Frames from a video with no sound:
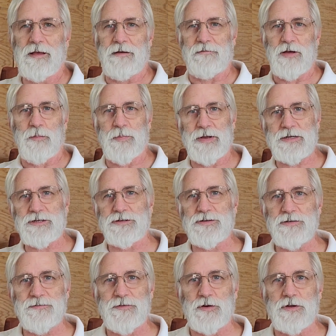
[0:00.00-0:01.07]
Got pictures
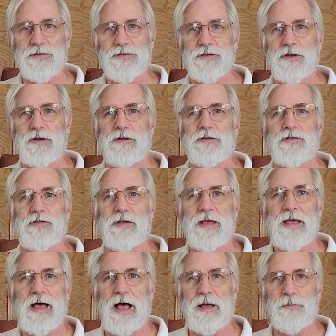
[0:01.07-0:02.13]
of full suits.
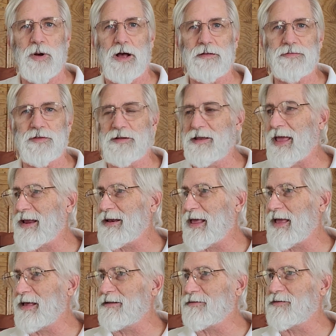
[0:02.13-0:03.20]
I bought the Day
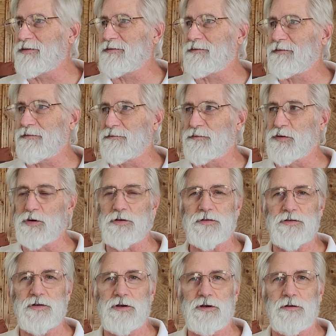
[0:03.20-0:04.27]
Dance full
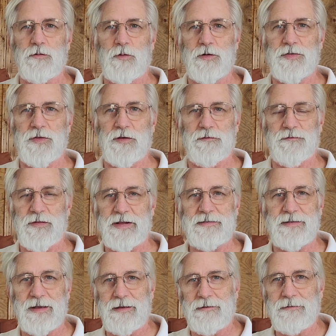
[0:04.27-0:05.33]
suit with the
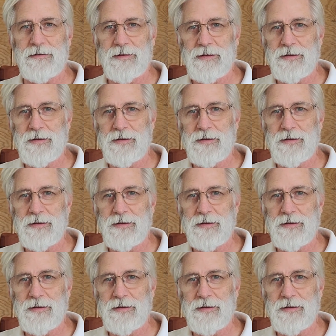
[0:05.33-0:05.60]
fencing